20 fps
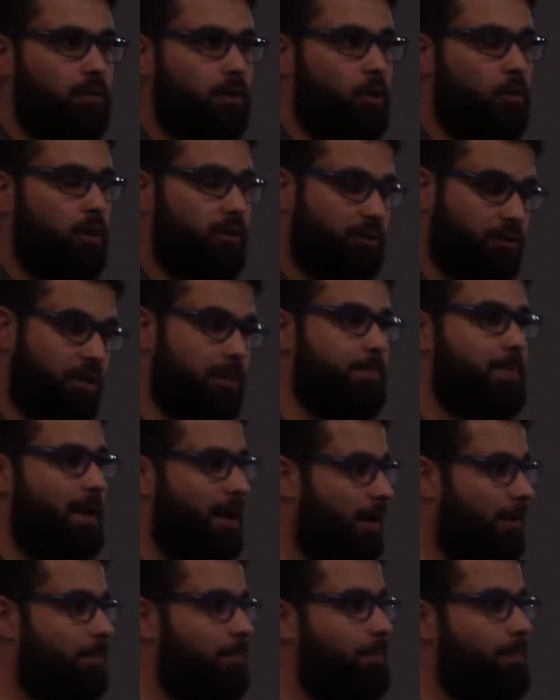or
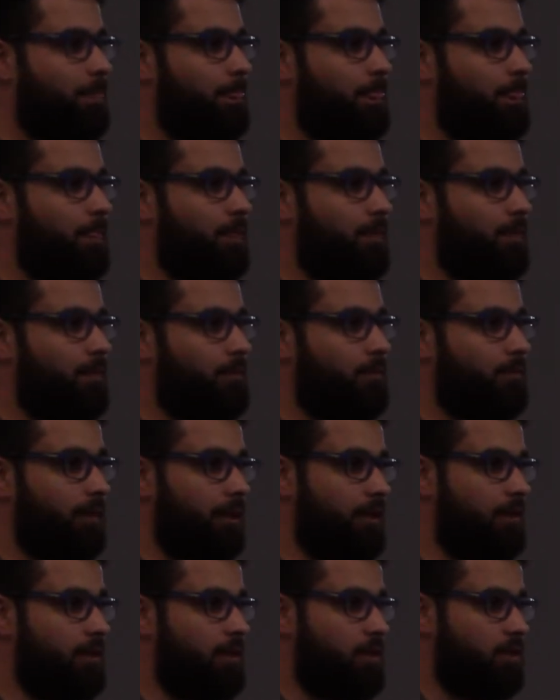yadribna.
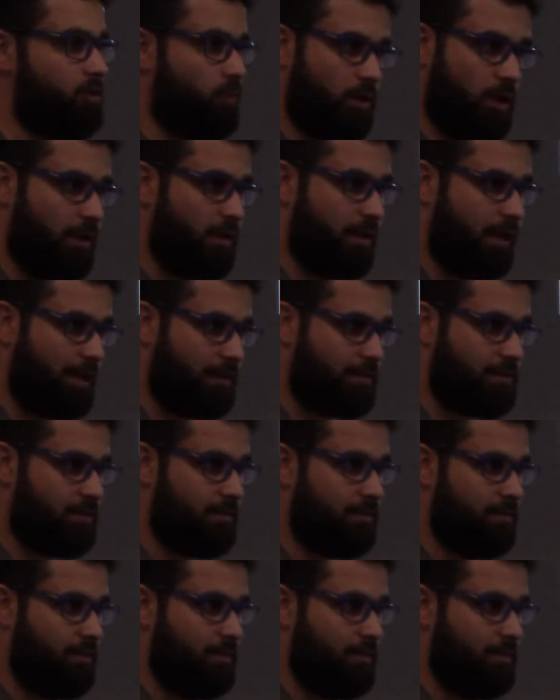Right? So none of that.